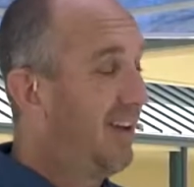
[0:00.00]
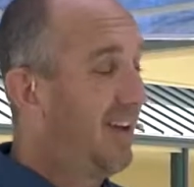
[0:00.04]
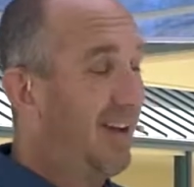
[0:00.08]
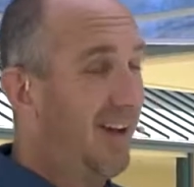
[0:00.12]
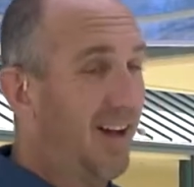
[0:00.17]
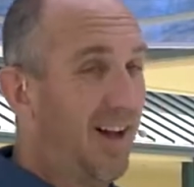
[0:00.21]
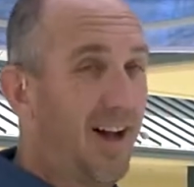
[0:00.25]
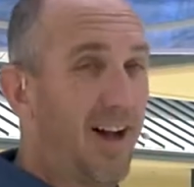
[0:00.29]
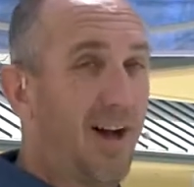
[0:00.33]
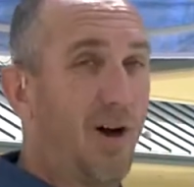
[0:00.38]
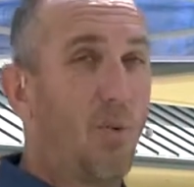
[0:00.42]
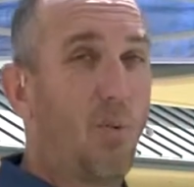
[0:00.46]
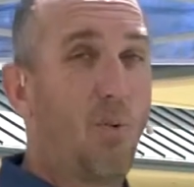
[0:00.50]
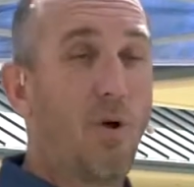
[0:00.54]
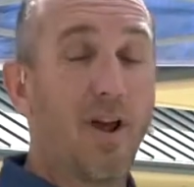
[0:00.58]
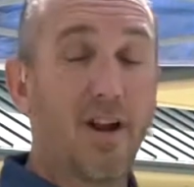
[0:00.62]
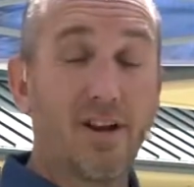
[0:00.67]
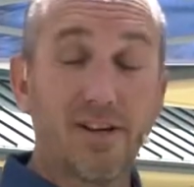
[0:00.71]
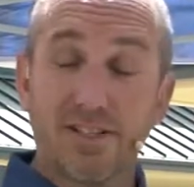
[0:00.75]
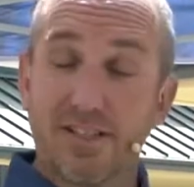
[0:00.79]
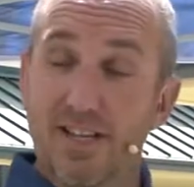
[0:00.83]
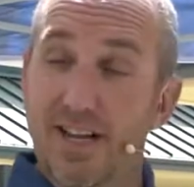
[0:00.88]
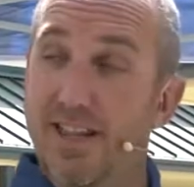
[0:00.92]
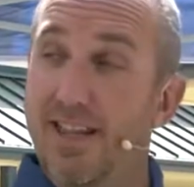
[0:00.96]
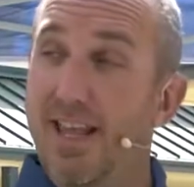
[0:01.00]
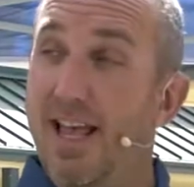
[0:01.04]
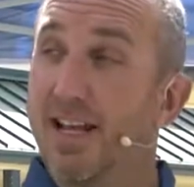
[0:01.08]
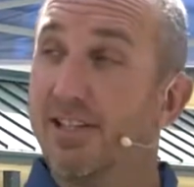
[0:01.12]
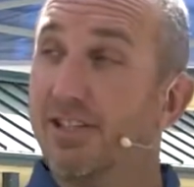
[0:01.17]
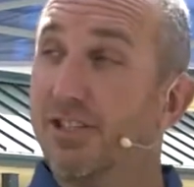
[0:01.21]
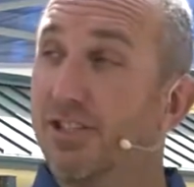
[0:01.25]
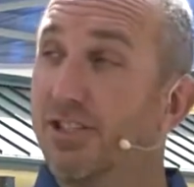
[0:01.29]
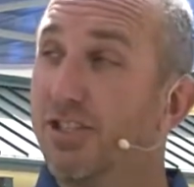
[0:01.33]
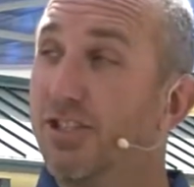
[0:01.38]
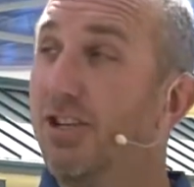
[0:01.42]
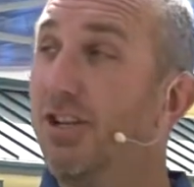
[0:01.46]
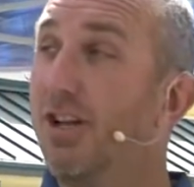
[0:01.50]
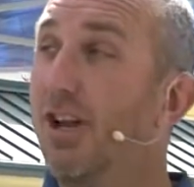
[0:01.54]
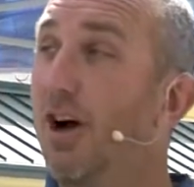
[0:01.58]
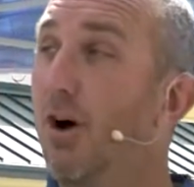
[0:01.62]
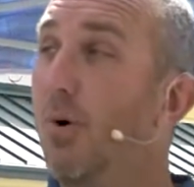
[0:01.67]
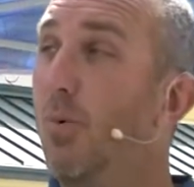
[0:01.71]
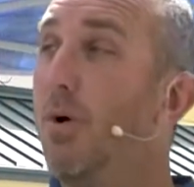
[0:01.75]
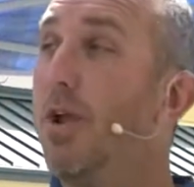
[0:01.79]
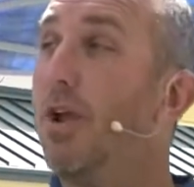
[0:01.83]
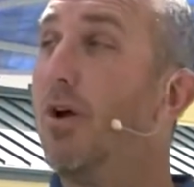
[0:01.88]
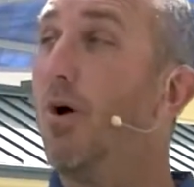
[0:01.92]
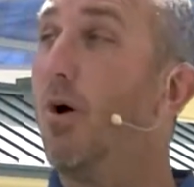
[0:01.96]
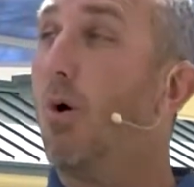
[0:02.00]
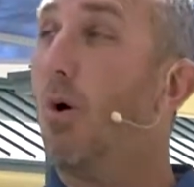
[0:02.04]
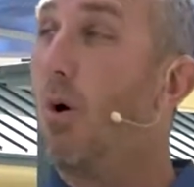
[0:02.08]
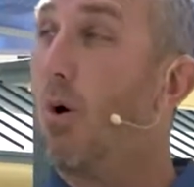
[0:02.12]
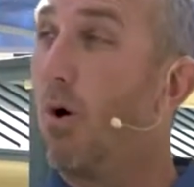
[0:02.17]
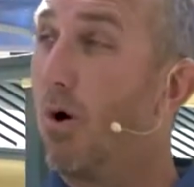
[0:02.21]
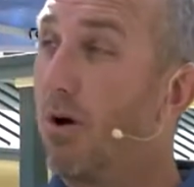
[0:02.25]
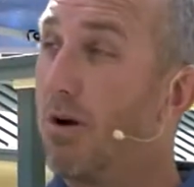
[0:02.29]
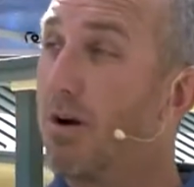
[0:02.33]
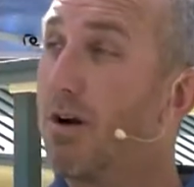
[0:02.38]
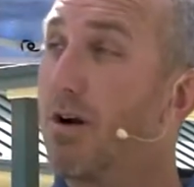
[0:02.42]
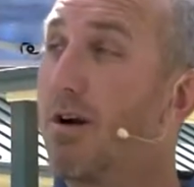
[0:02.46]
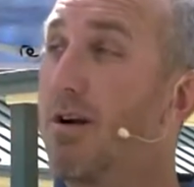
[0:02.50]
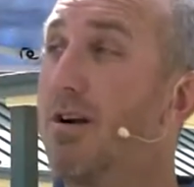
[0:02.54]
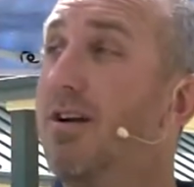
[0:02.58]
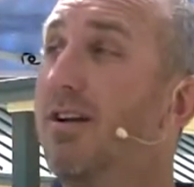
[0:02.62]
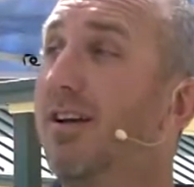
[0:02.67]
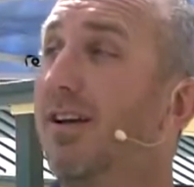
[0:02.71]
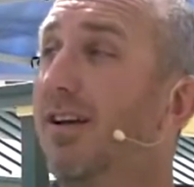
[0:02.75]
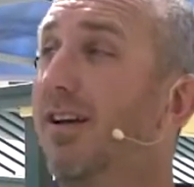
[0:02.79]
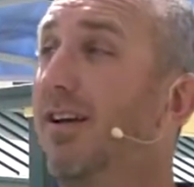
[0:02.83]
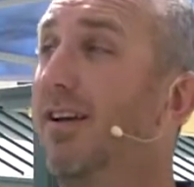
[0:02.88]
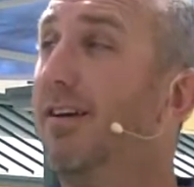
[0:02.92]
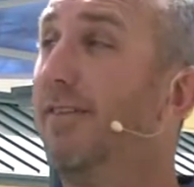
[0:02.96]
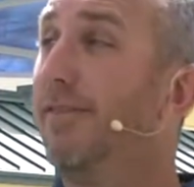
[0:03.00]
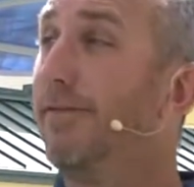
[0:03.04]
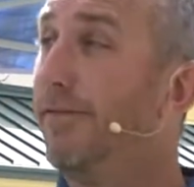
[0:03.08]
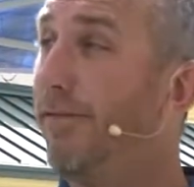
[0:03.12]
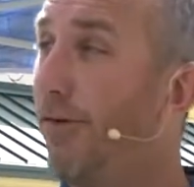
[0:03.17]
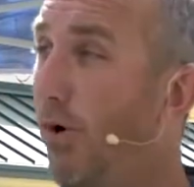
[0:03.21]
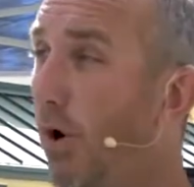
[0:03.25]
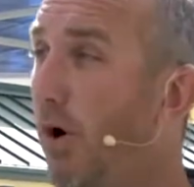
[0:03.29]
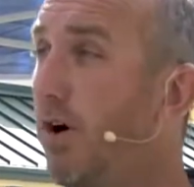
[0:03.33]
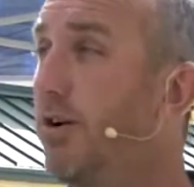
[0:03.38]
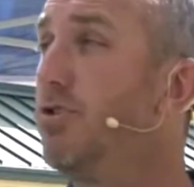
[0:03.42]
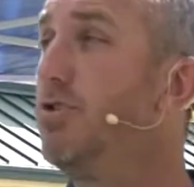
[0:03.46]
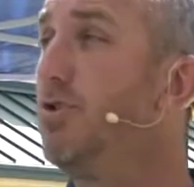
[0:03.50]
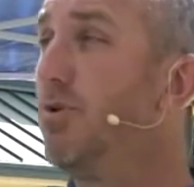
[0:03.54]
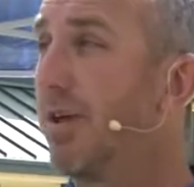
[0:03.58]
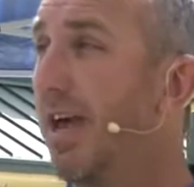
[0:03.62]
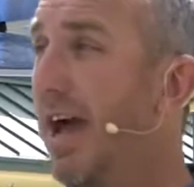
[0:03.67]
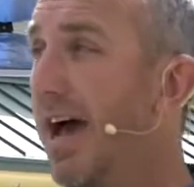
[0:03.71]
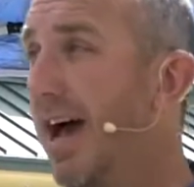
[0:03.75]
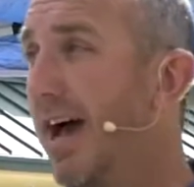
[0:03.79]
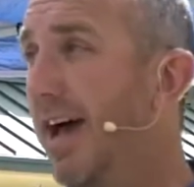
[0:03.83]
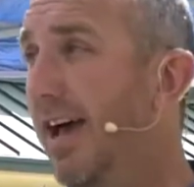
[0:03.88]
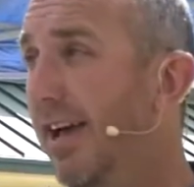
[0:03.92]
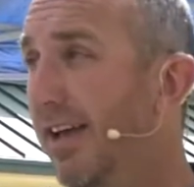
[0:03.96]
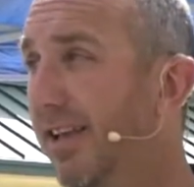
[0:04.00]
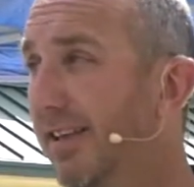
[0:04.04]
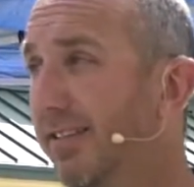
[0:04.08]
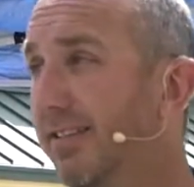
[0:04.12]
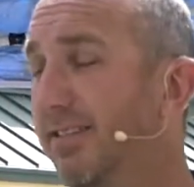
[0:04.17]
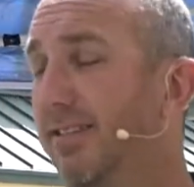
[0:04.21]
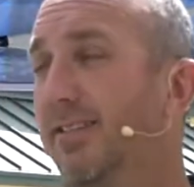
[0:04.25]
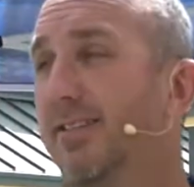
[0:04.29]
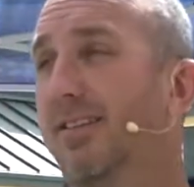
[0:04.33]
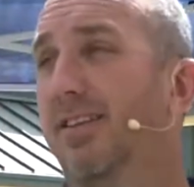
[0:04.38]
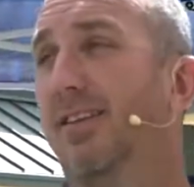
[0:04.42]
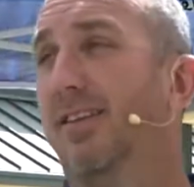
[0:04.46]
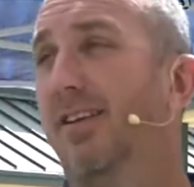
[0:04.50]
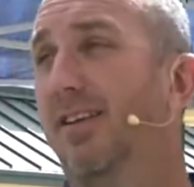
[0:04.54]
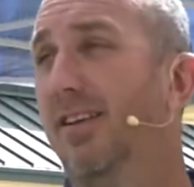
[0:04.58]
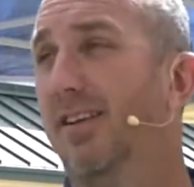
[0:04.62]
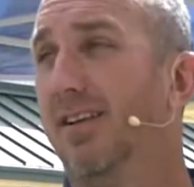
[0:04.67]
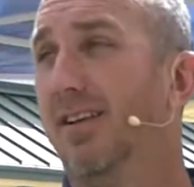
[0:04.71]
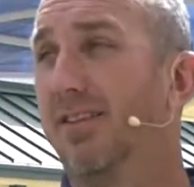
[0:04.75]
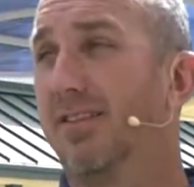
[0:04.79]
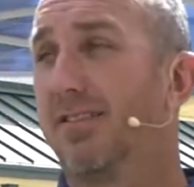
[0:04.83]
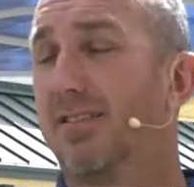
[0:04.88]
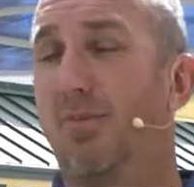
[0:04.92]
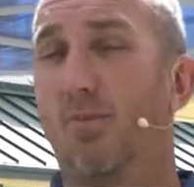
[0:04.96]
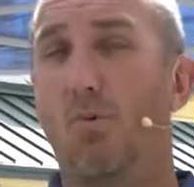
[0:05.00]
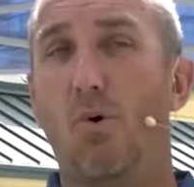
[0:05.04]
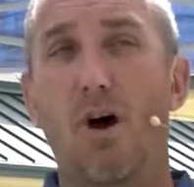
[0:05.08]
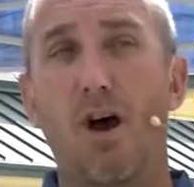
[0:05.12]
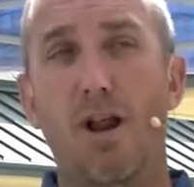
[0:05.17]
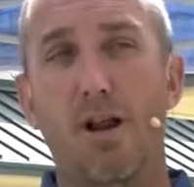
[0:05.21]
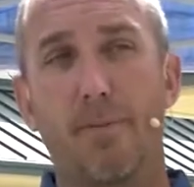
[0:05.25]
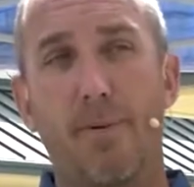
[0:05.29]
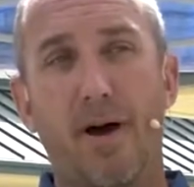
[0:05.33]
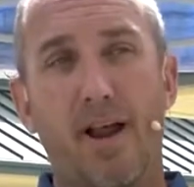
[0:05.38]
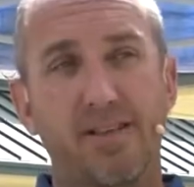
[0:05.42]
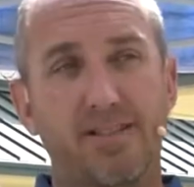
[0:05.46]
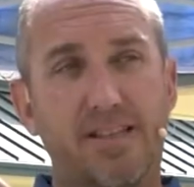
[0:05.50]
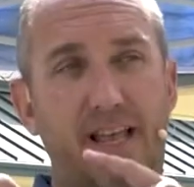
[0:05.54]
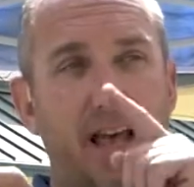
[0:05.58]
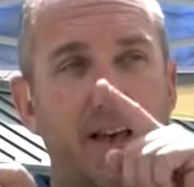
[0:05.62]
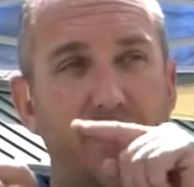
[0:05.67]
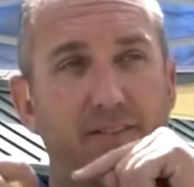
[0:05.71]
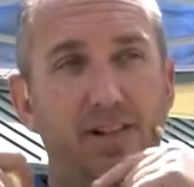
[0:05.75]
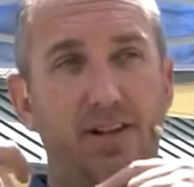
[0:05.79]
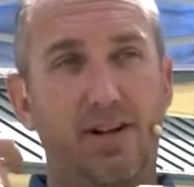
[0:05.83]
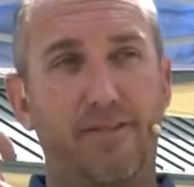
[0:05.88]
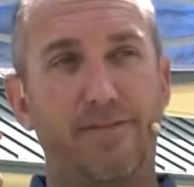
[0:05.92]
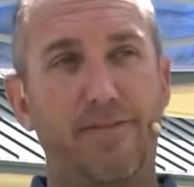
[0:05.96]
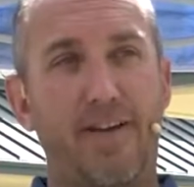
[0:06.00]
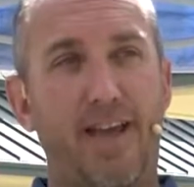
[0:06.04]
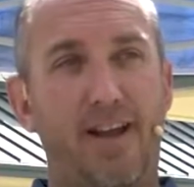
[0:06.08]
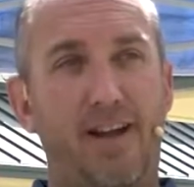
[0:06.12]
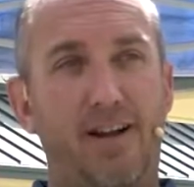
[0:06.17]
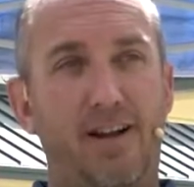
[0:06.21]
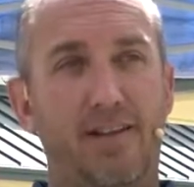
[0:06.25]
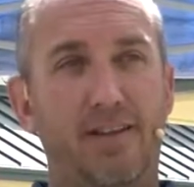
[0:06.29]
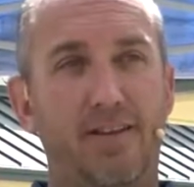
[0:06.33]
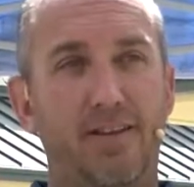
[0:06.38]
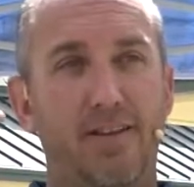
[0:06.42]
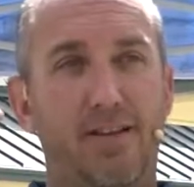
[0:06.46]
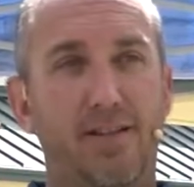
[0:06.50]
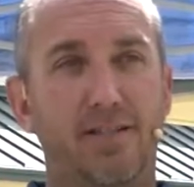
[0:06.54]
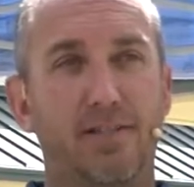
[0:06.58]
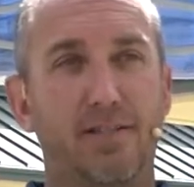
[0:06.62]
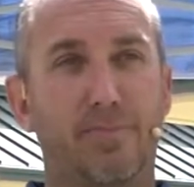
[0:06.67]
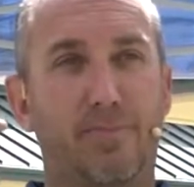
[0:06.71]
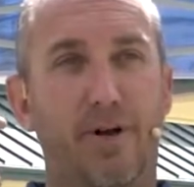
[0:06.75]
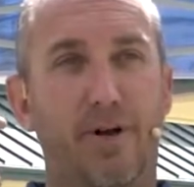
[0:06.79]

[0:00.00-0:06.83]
Uh, we understand that. Just so you know, we ordered for you guys some water bottles that have a little fan on it that you can spray